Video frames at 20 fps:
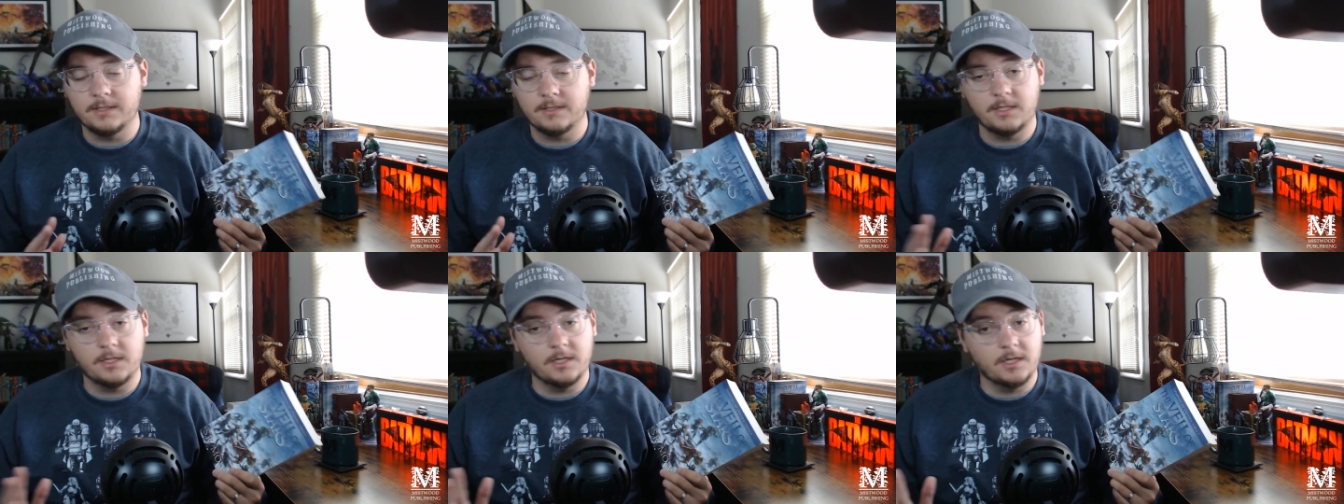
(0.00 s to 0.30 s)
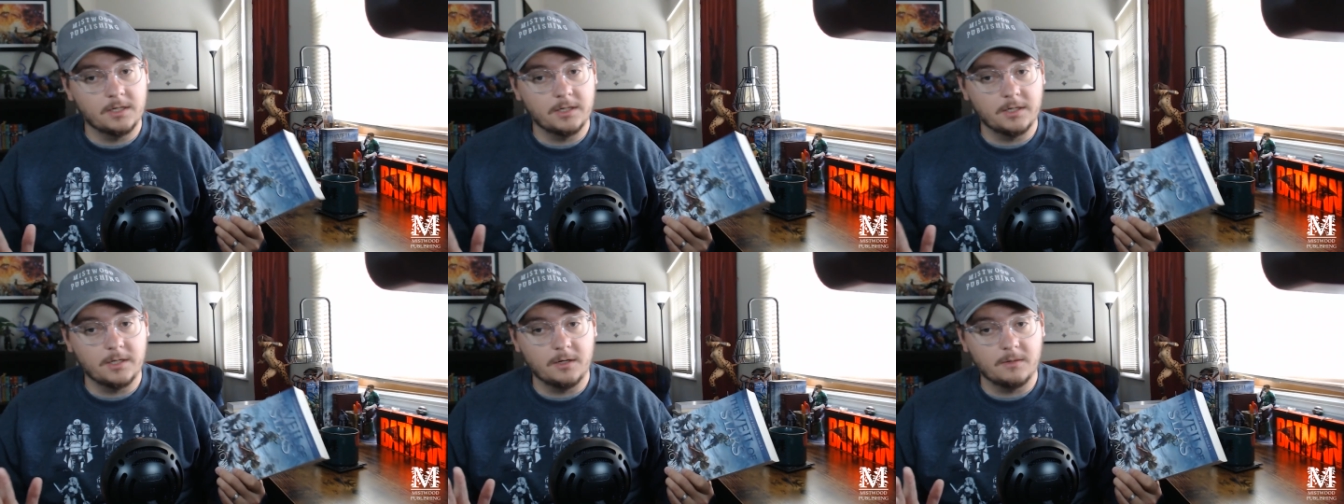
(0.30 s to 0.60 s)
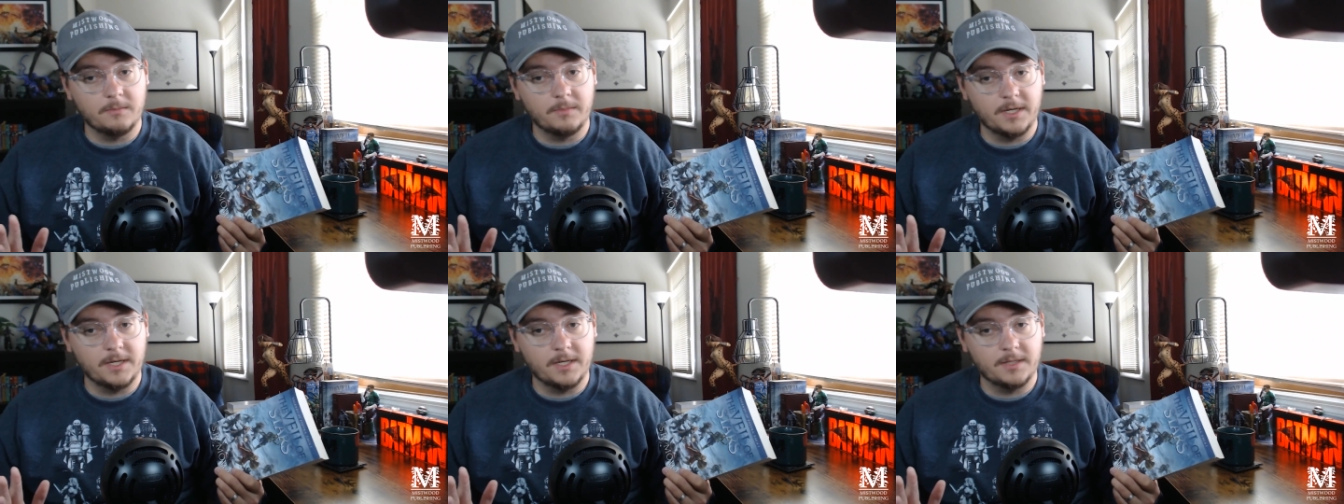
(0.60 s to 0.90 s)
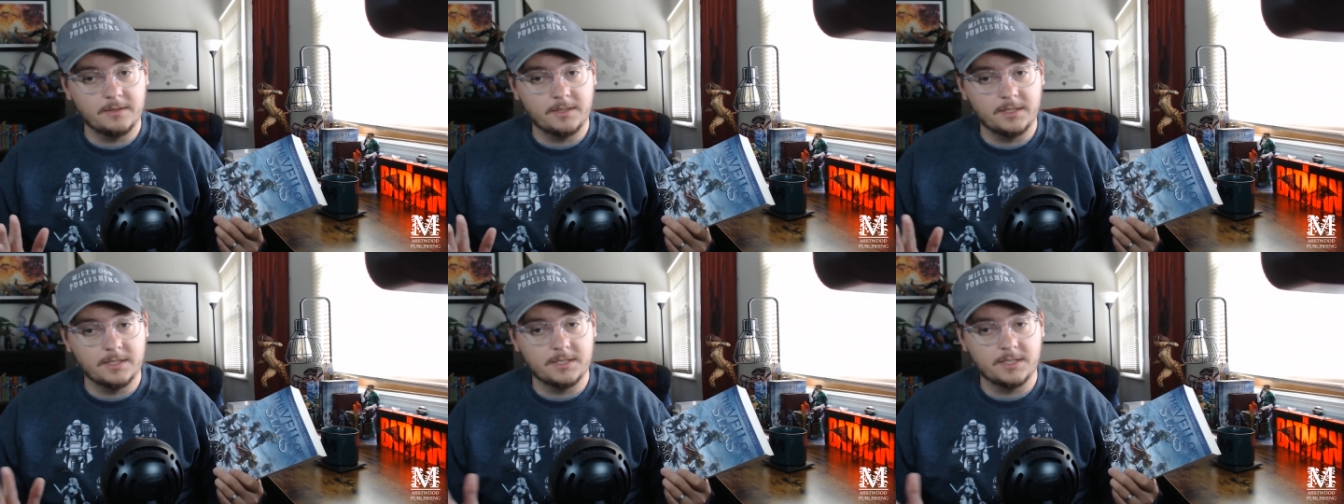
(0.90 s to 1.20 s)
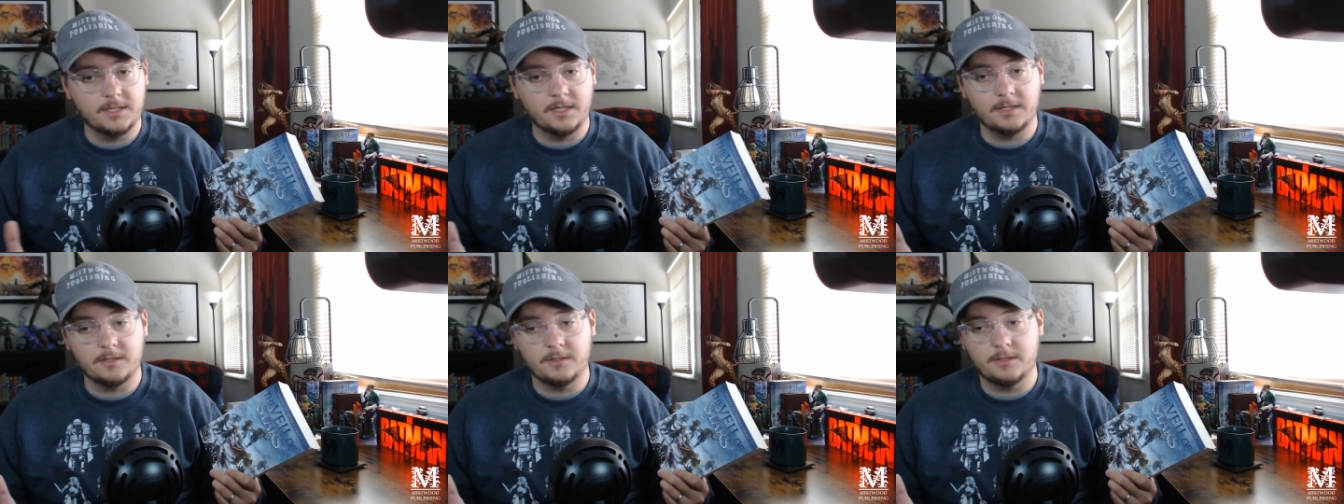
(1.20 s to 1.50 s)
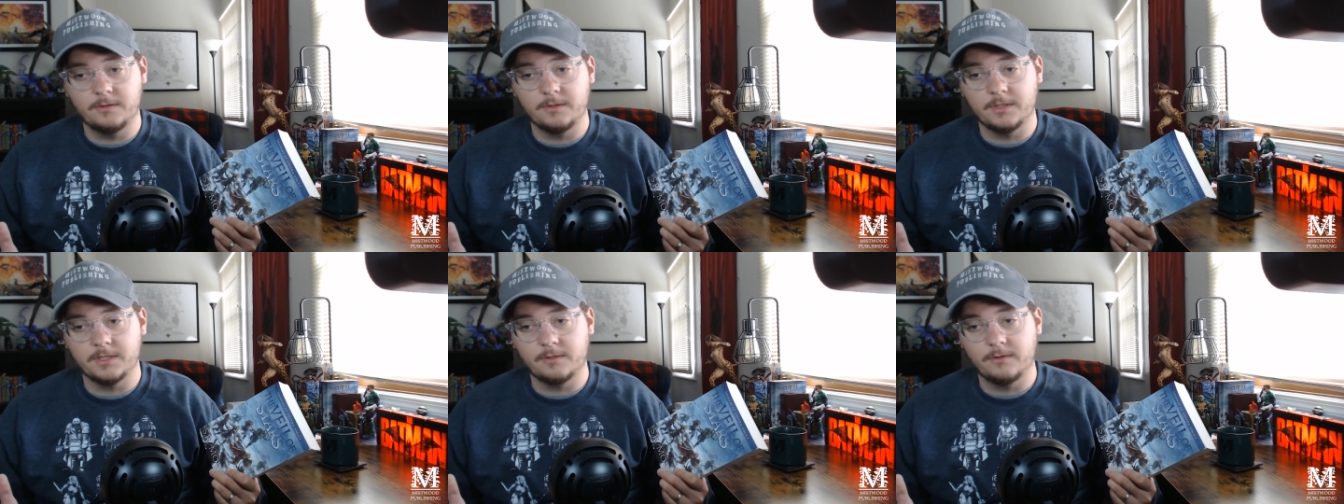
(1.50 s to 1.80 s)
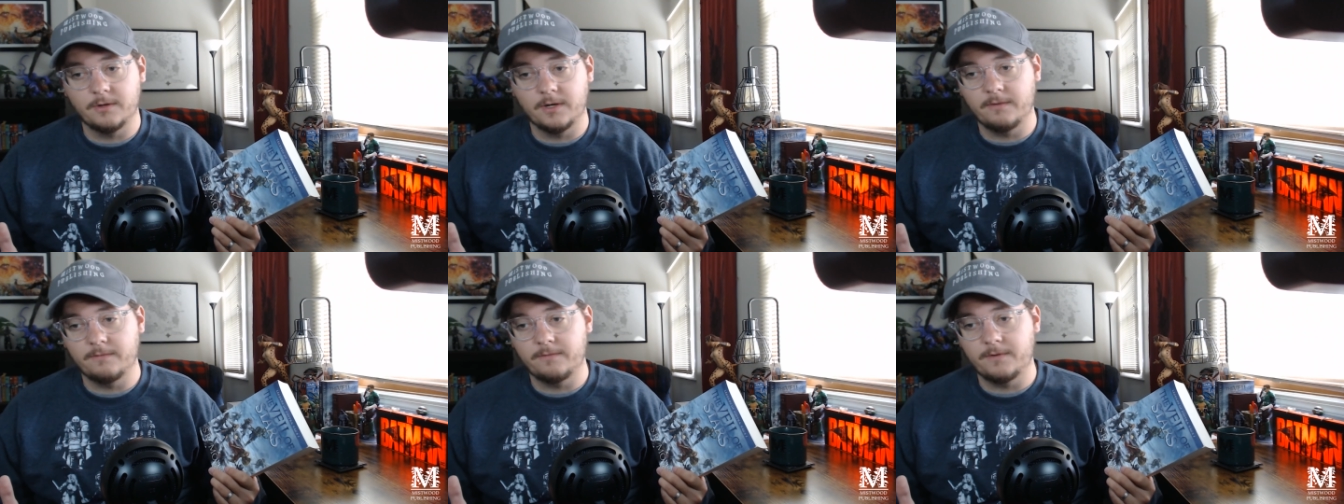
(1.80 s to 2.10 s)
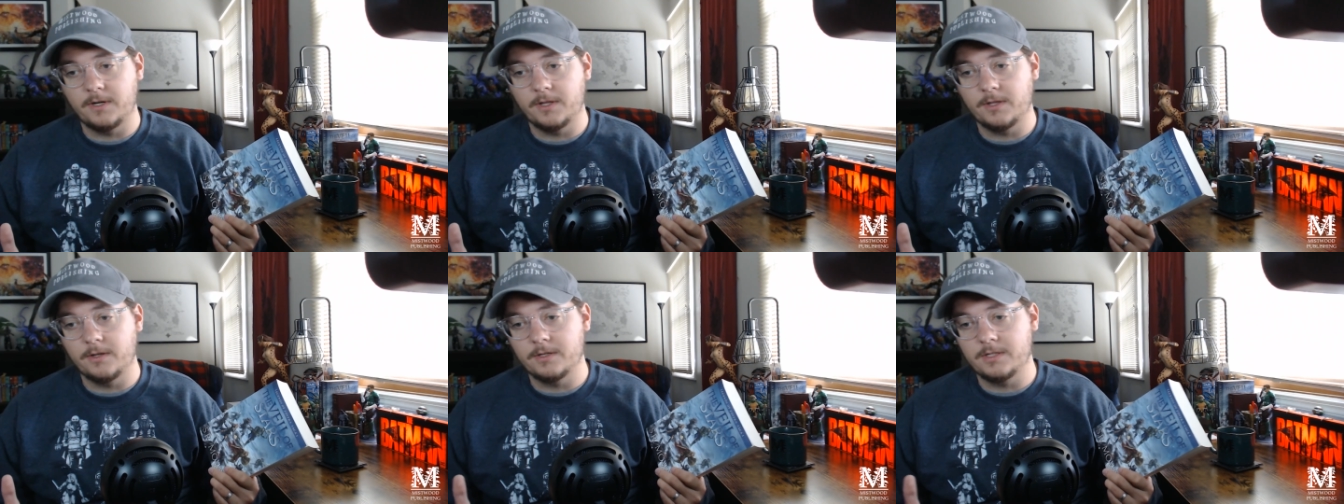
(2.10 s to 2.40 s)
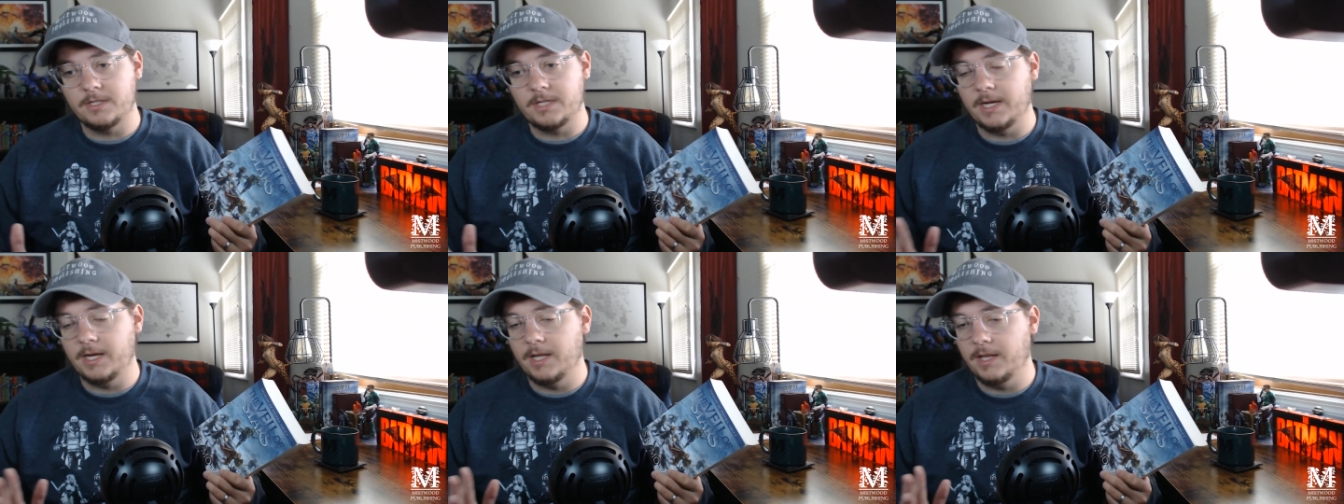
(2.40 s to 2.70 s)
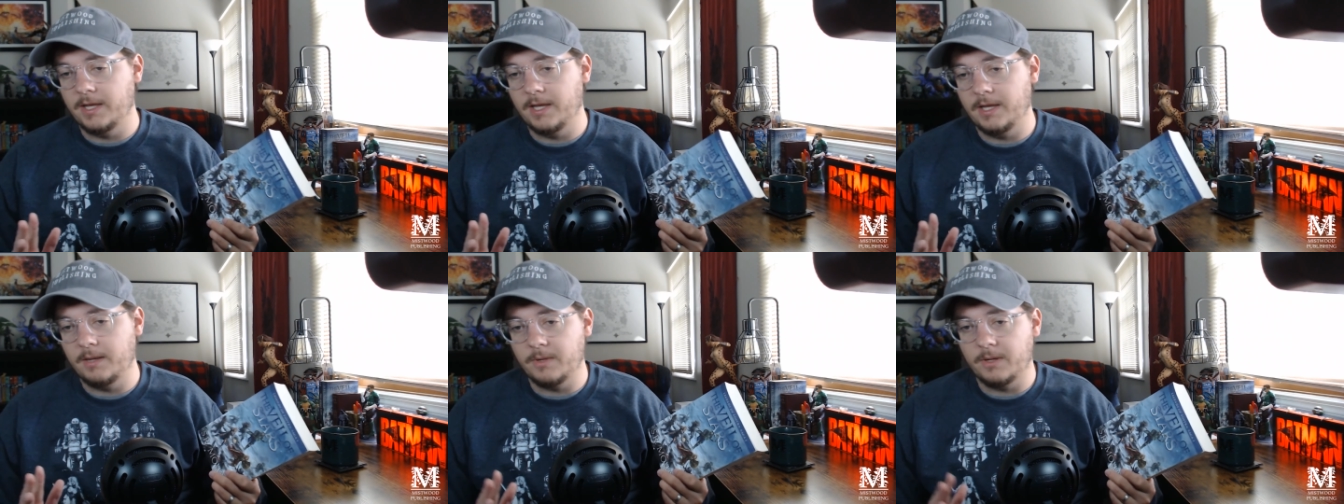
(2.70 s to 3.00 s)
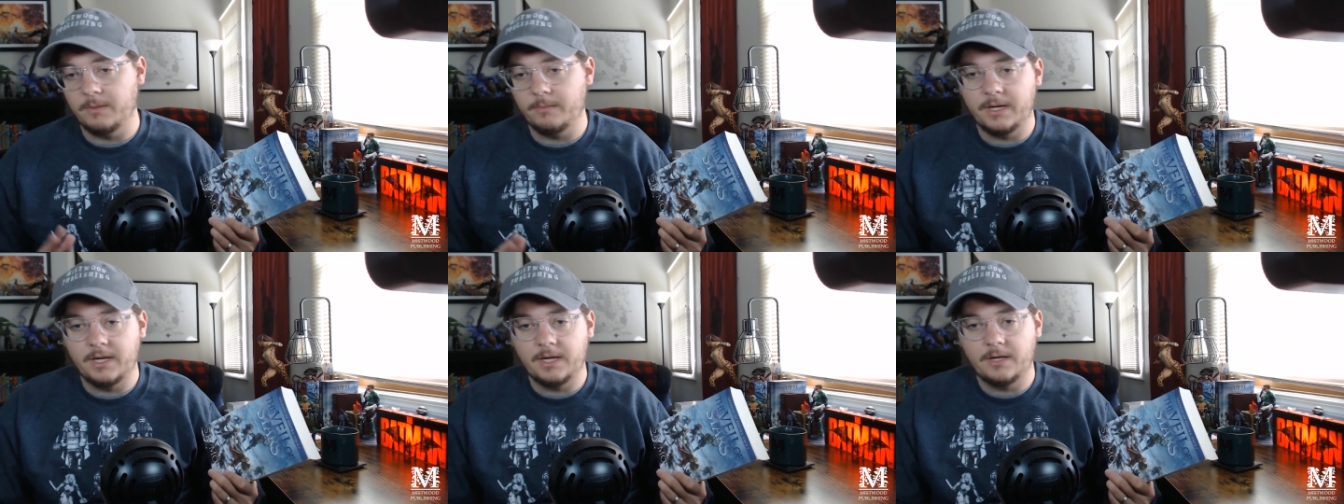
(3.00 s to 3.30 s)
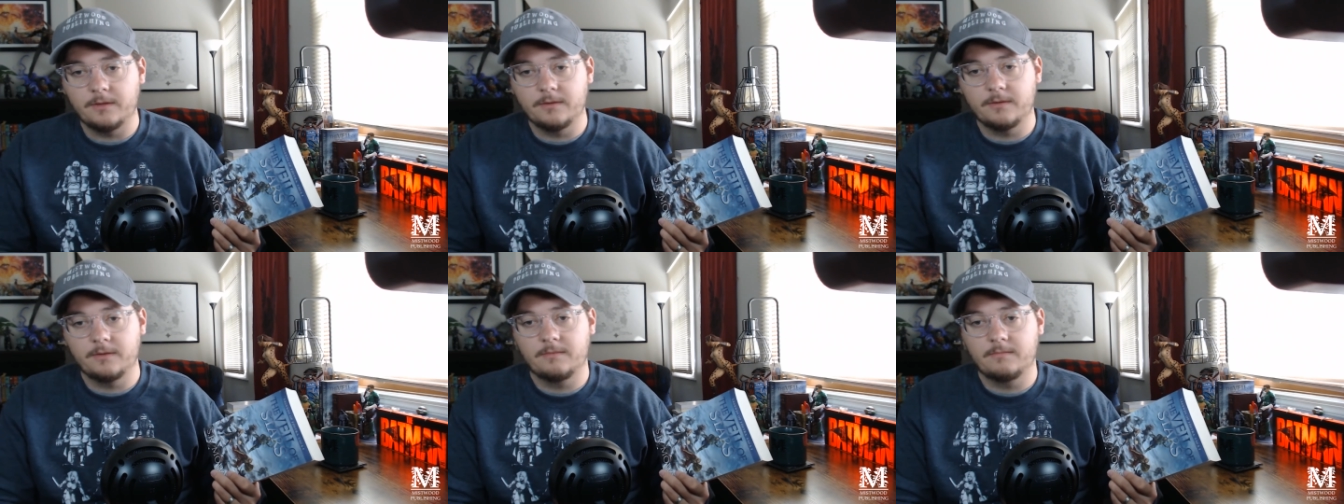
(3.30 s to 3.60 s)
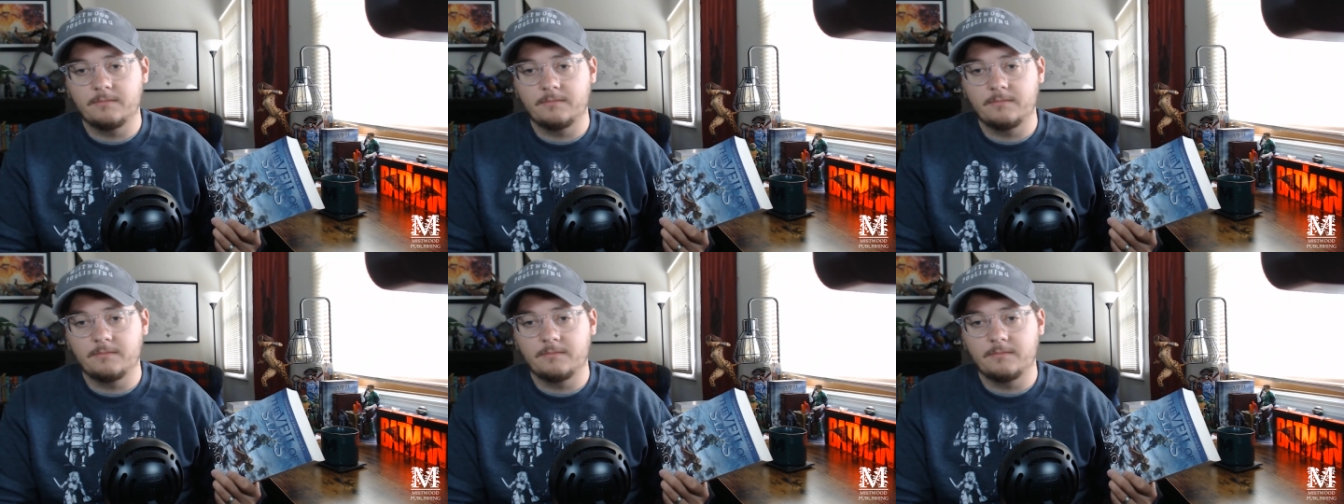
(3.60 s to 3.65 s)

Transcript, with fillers: young Narbad, listening to his grandfather tell him about